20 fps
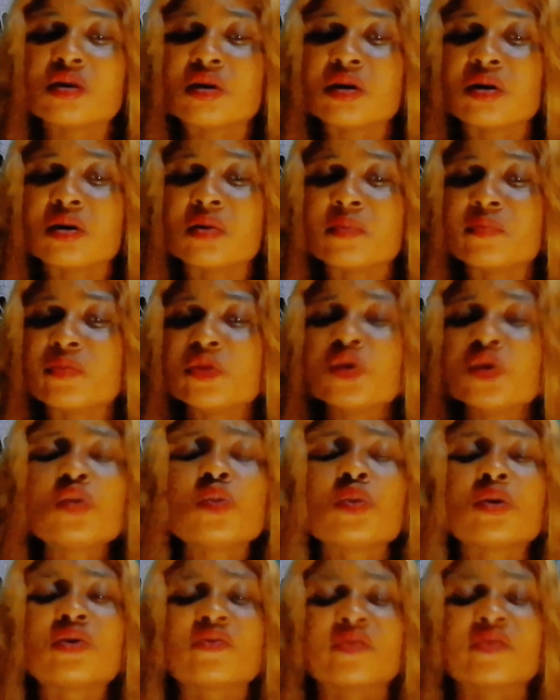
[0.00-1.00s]
no
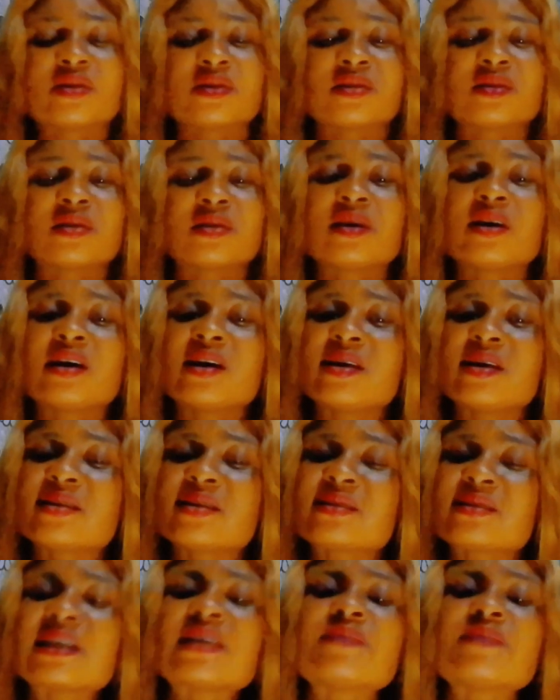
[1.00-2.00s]
worries.
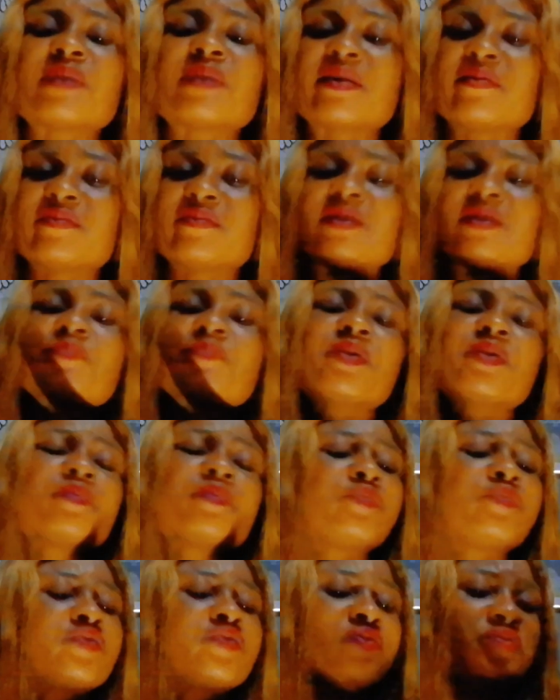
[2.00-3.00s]
Start by
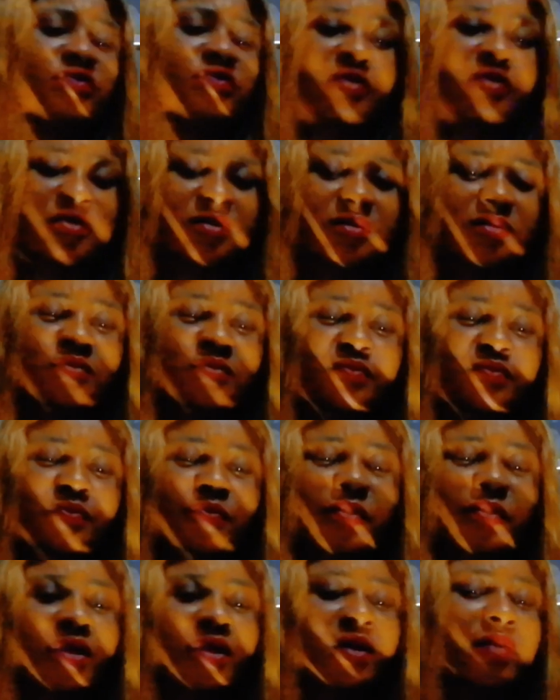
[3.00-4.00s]
flipping products.
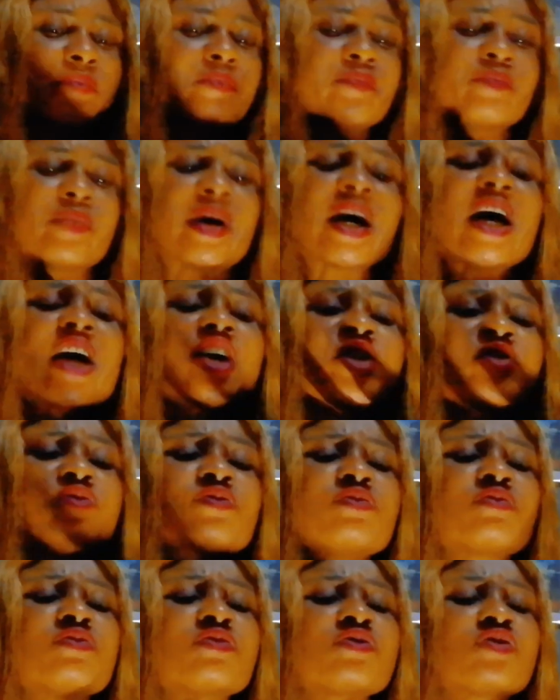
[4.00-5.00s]
Buy
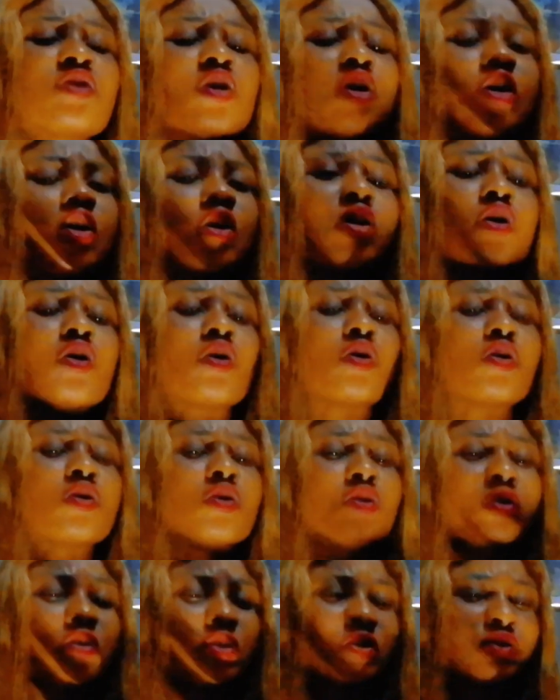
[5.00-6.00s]
used
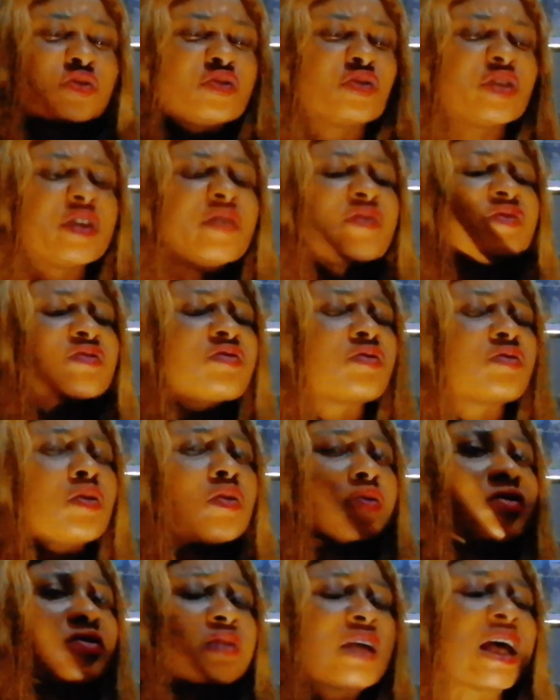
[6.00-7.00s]
or thrift
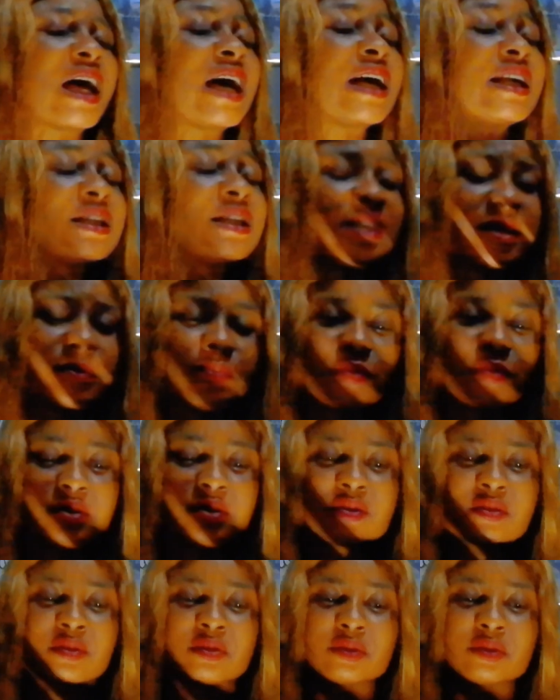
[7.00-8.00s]
stores
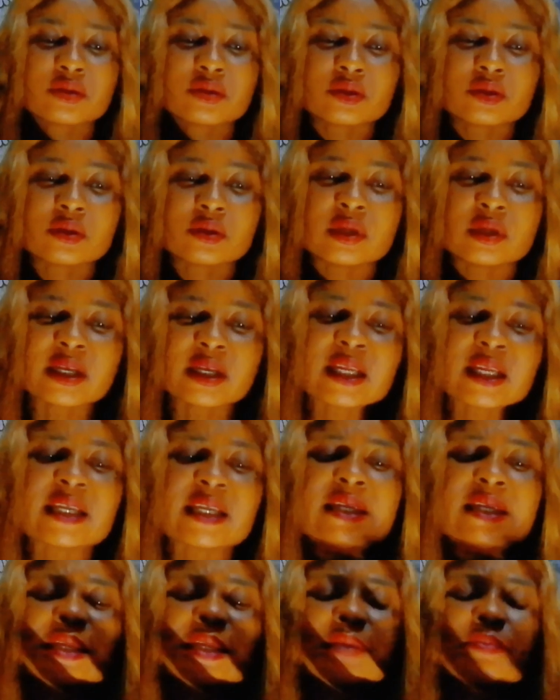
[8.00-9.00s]
items.
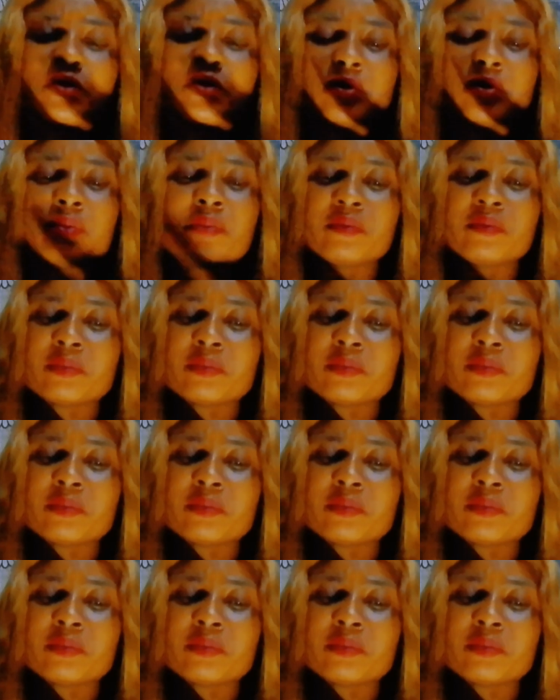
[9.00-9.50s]
Clean them up.